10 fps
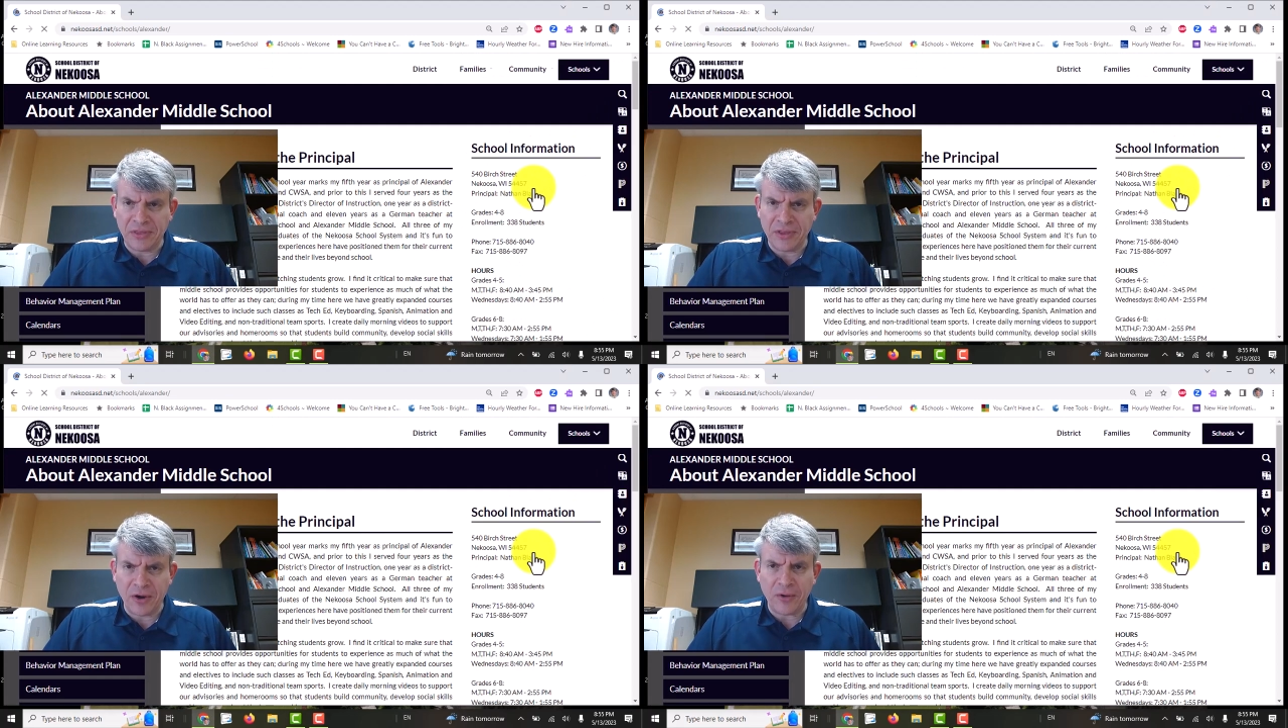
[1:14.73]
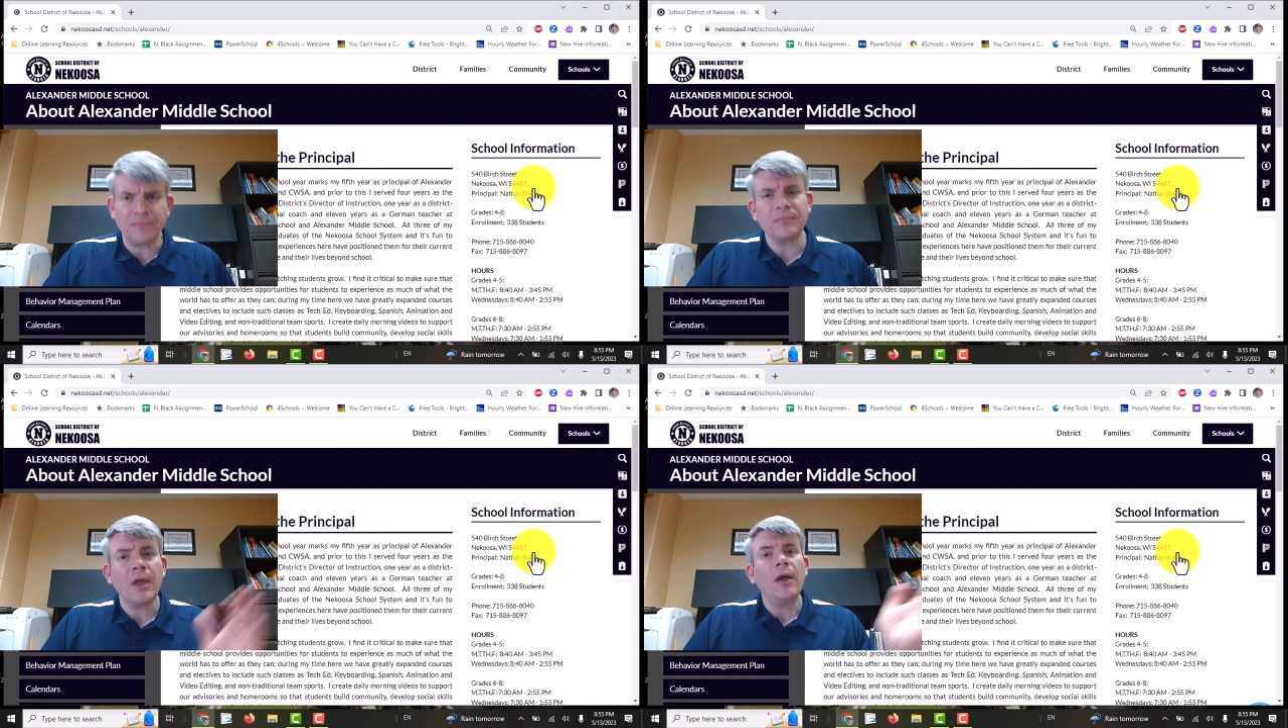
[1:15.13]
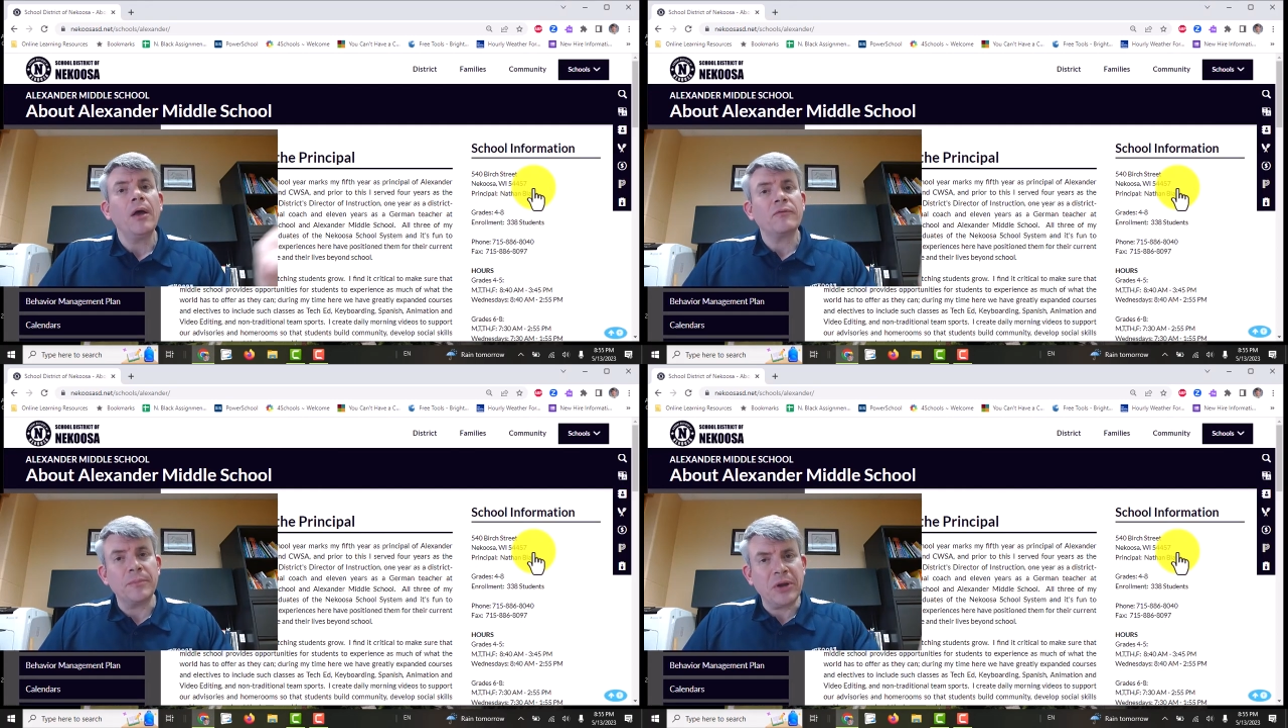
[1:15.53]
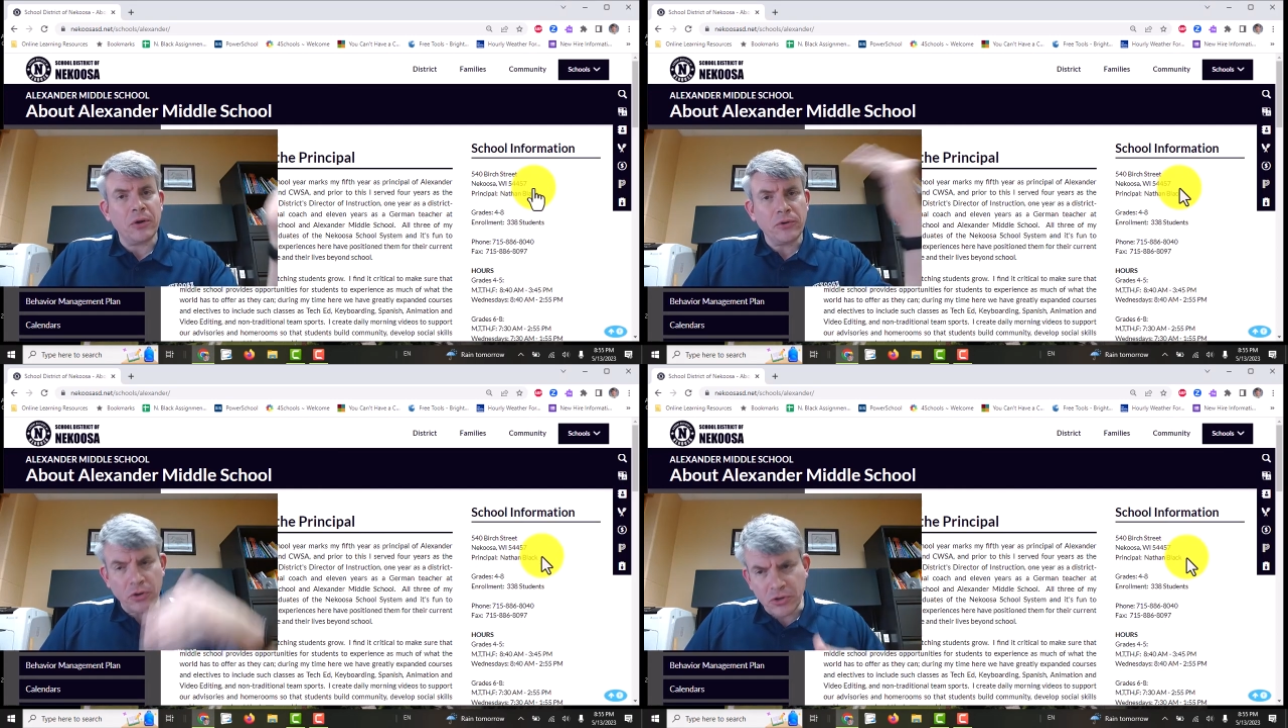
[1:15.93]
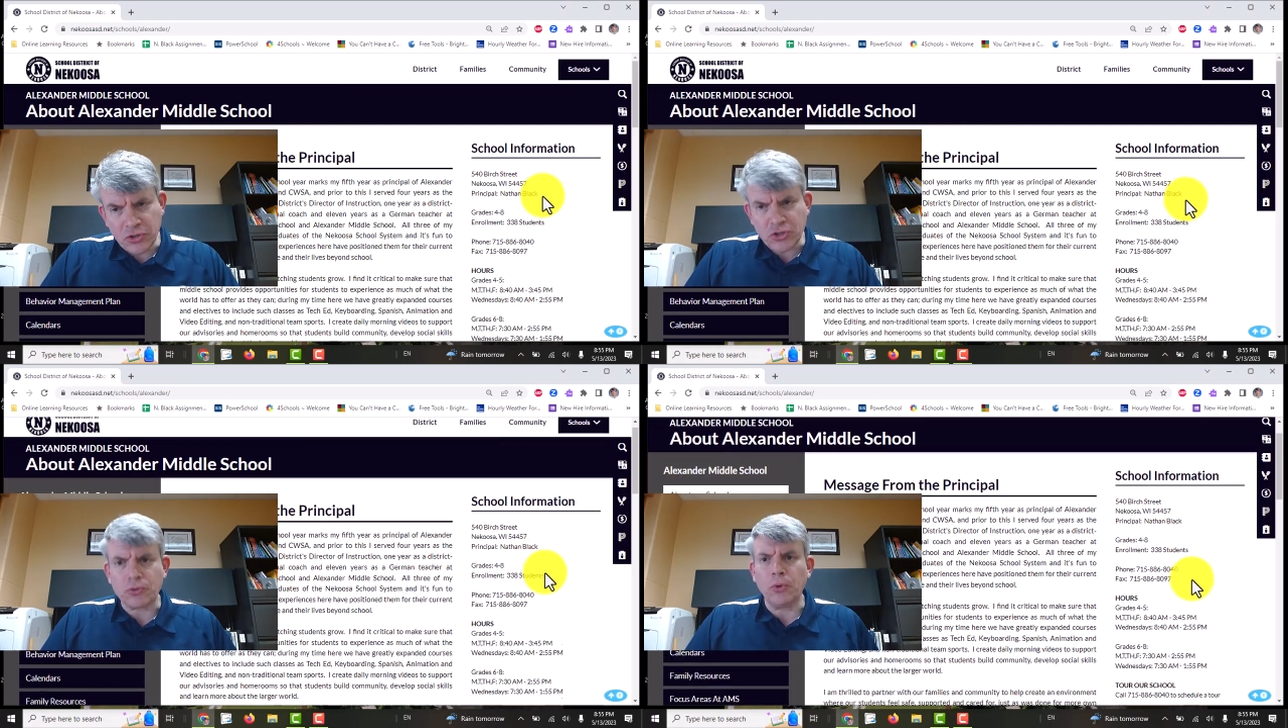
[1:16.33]
there. From here, you're going to
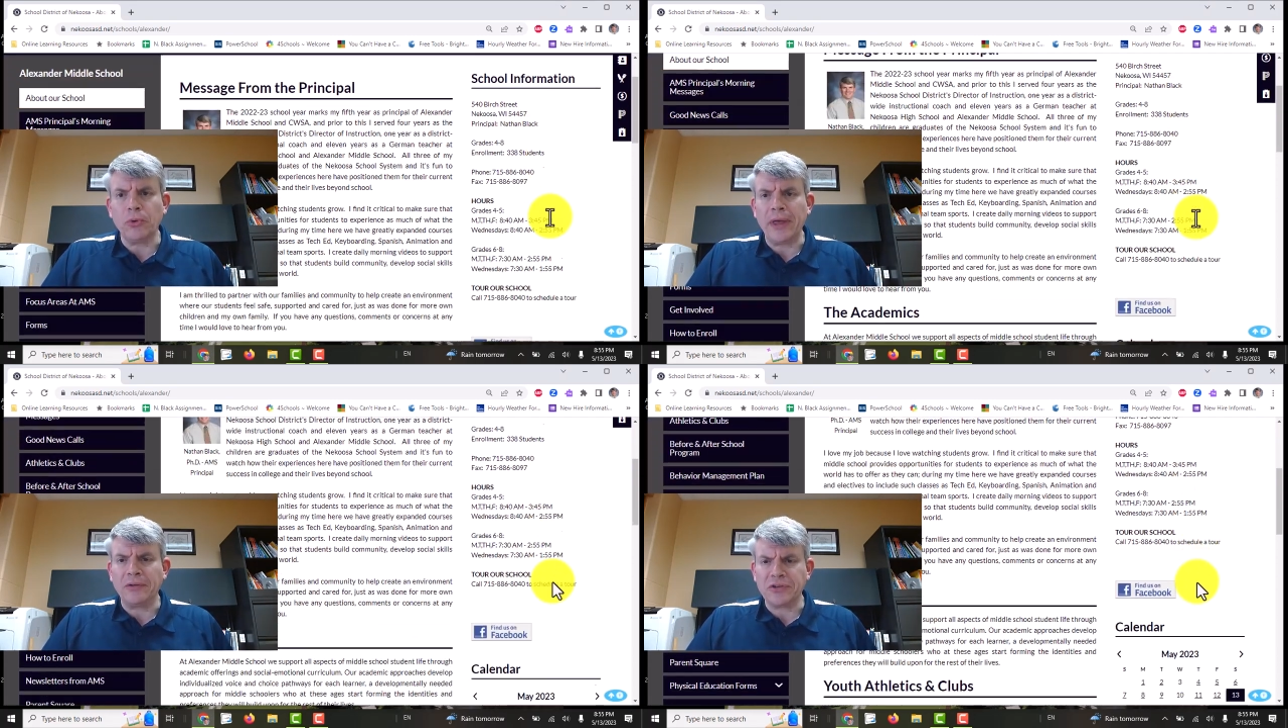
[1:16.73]
scroll down